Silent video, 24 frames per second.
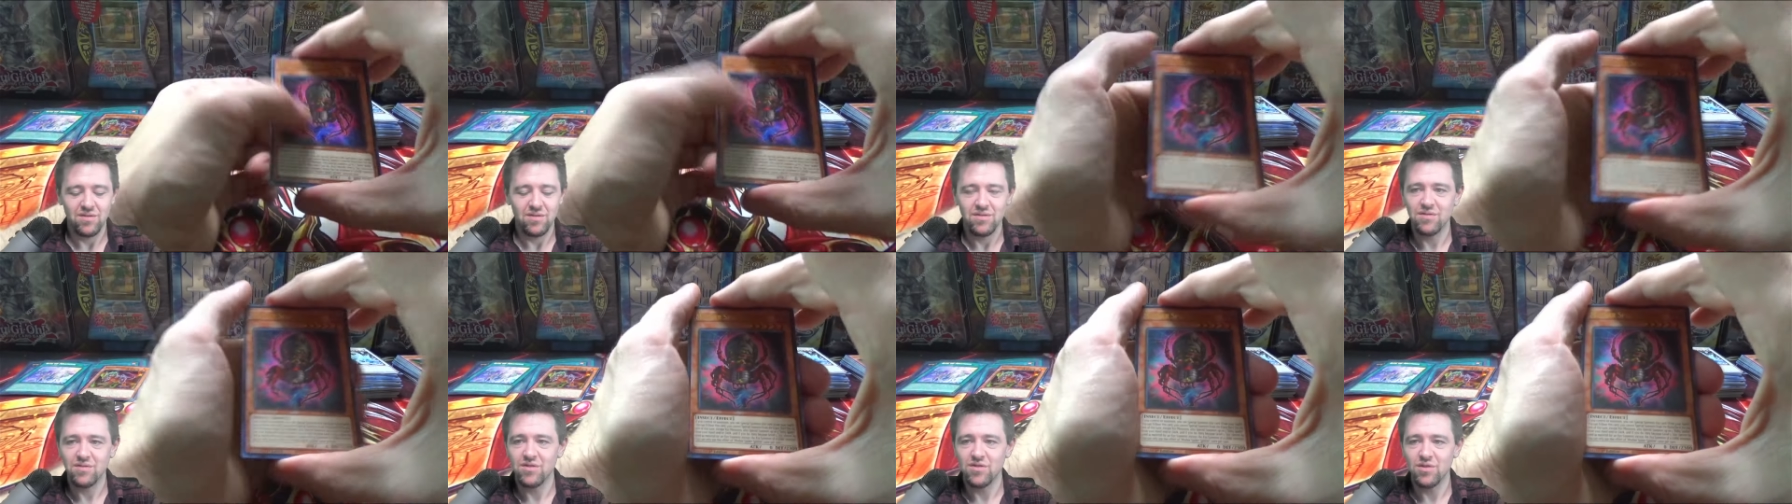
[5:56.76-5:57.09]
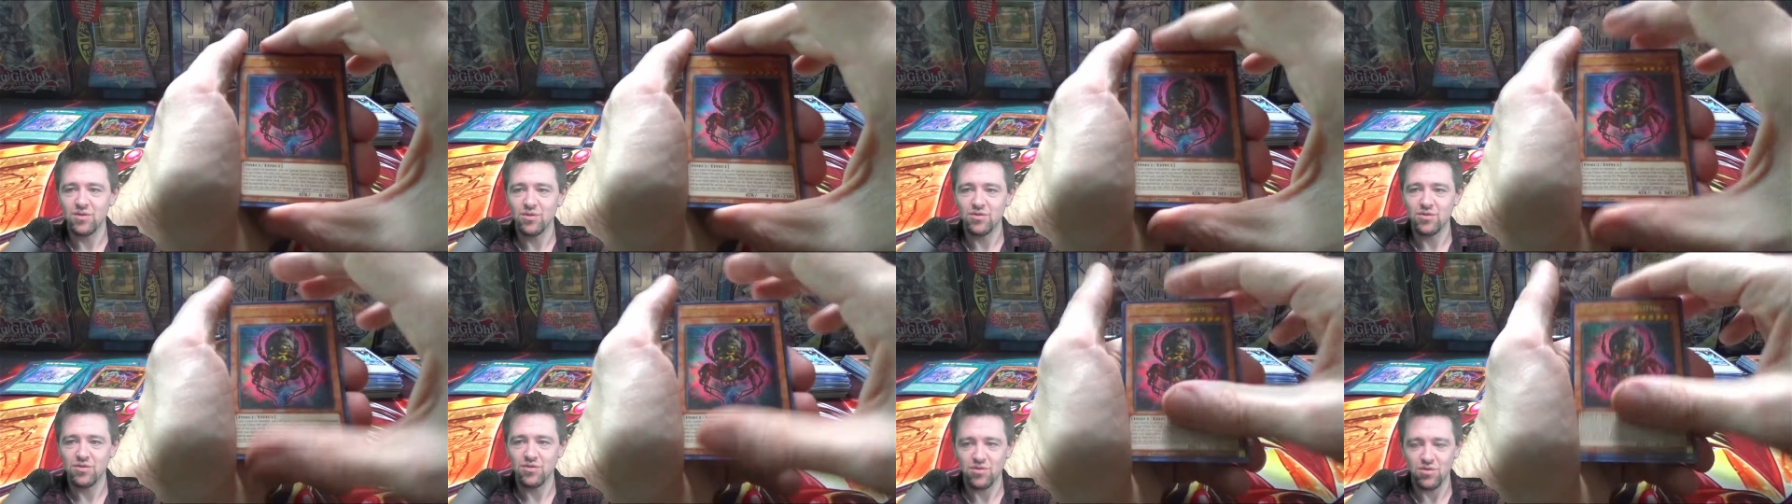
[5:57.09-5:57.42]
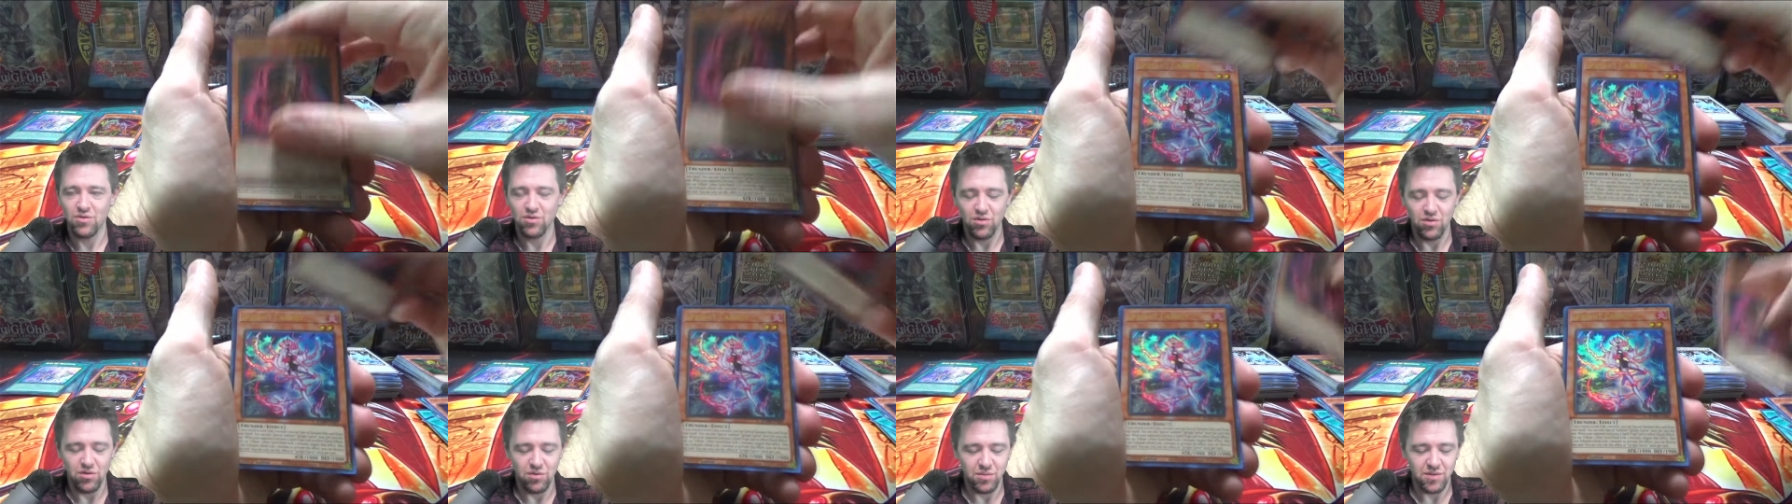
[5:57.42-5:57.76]
Zeus is
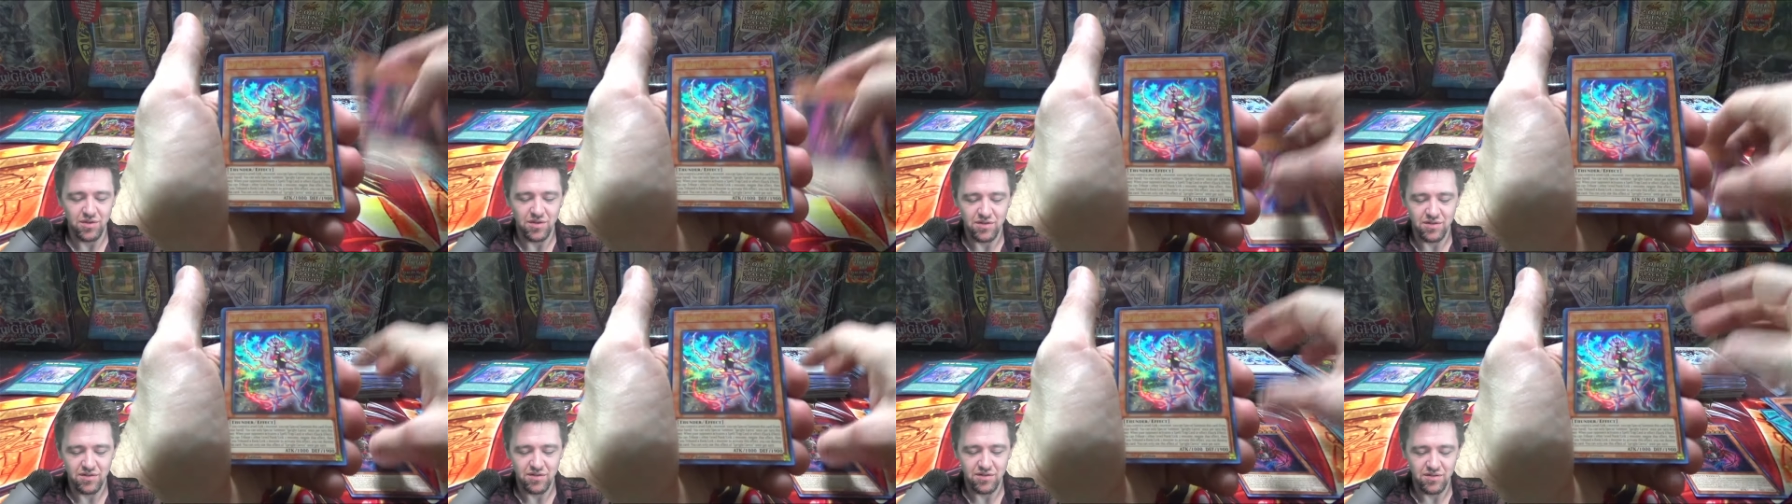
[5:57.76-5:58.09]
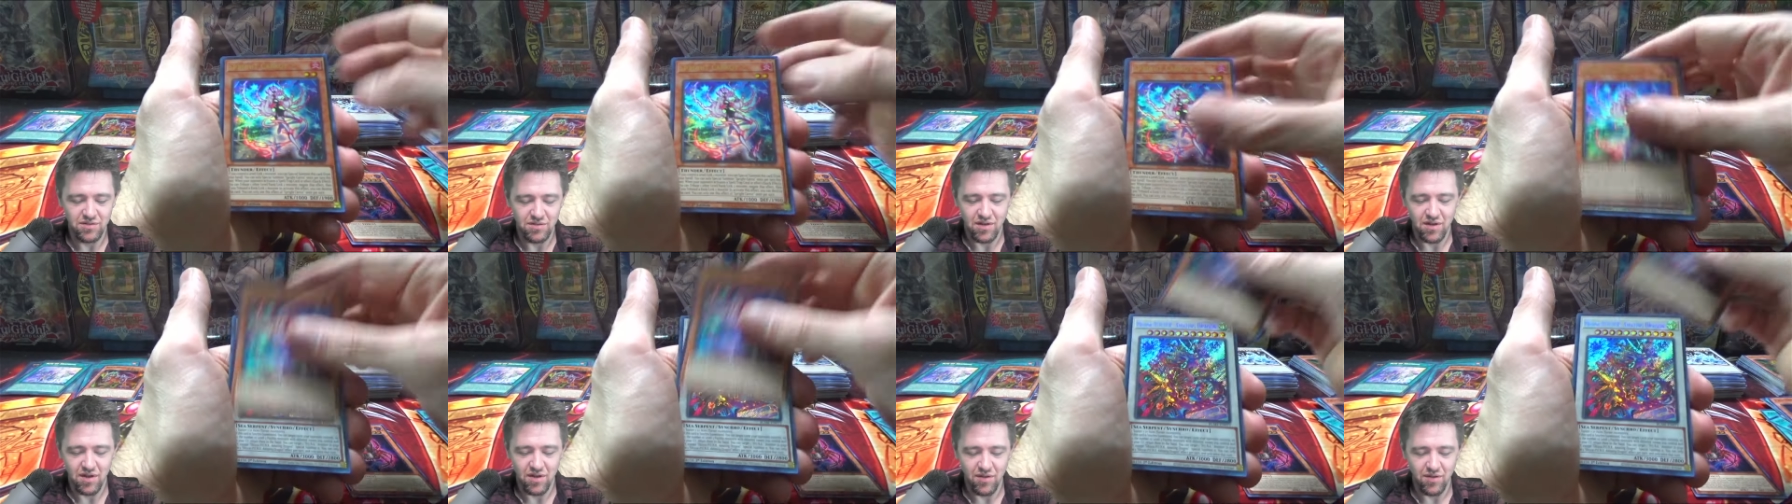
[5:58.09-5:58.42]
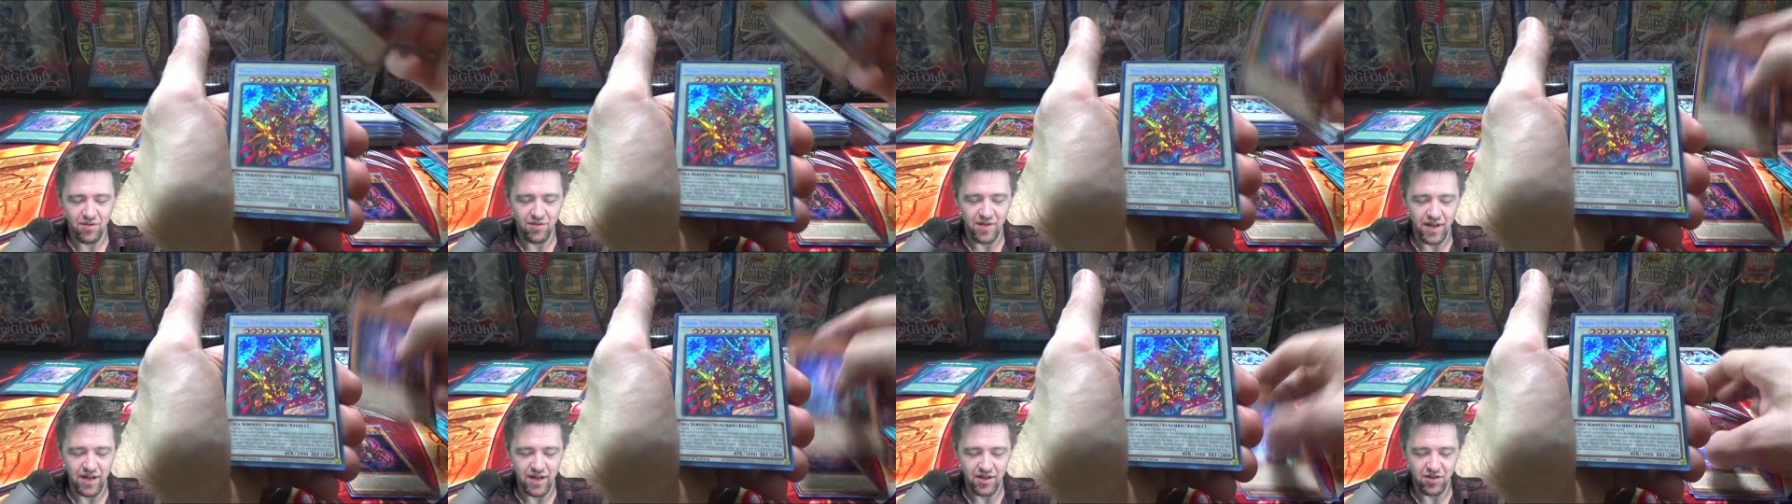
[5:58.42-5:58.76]
cool, but other
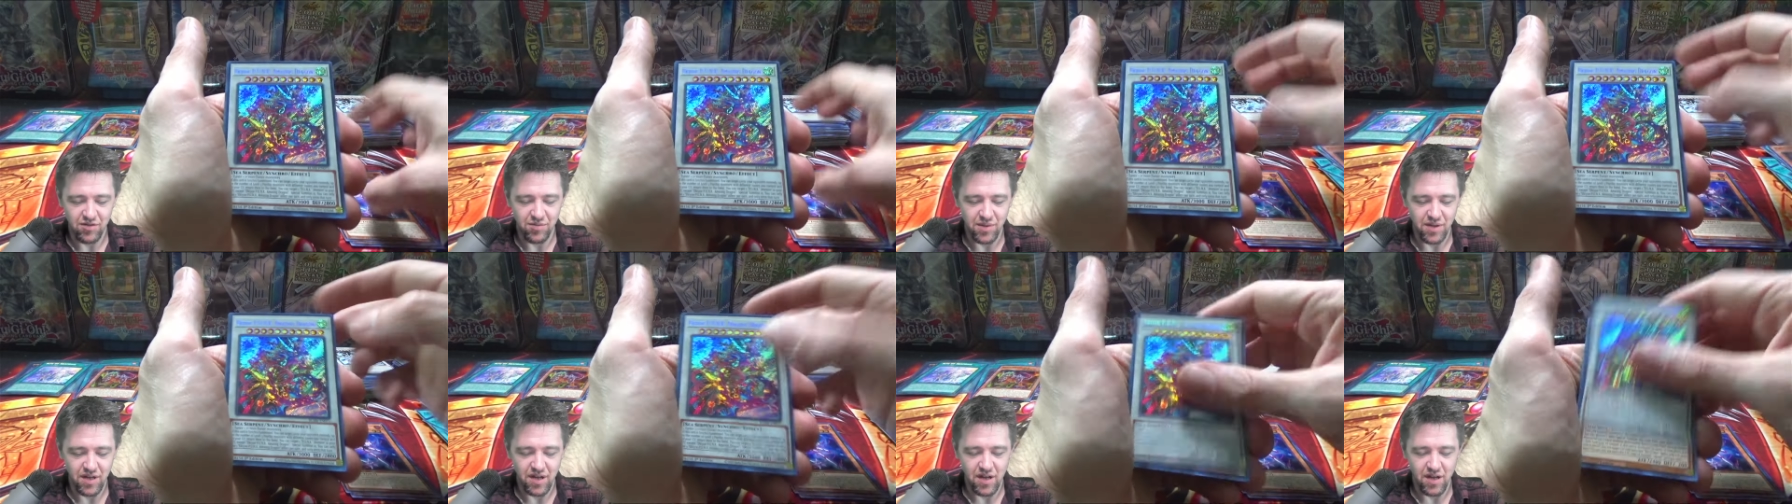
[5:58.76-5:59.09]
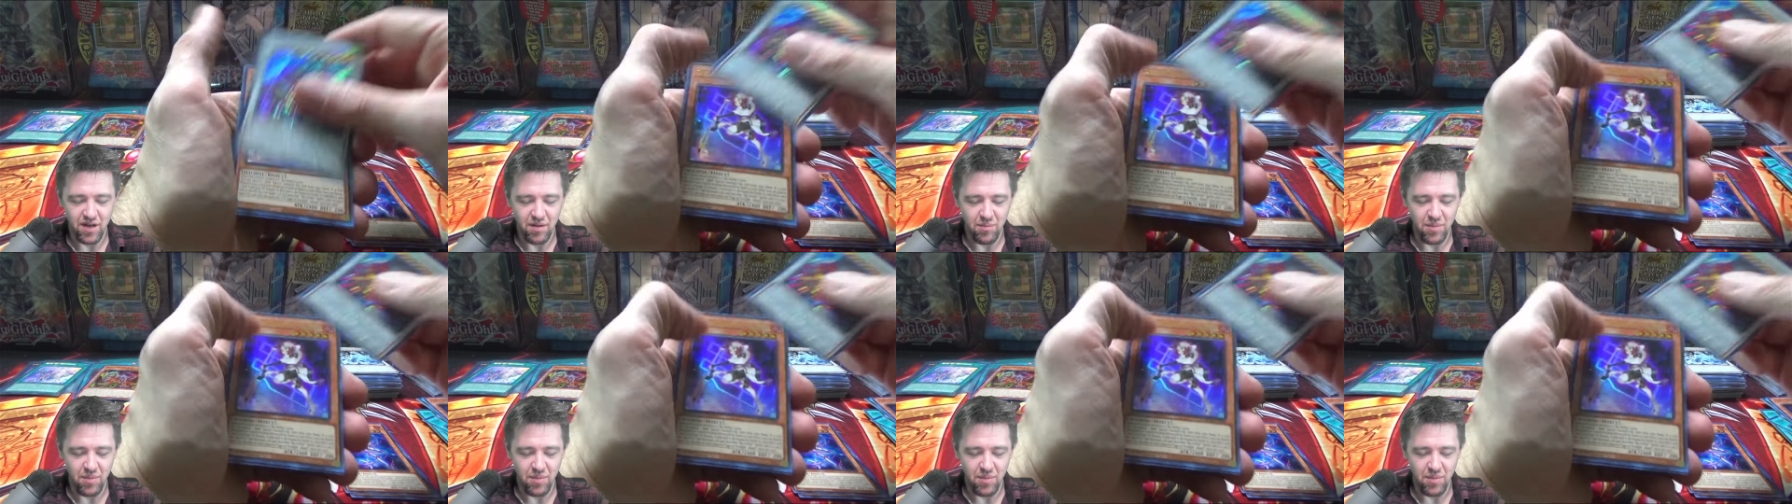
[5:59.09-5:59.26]
than that, it's been kind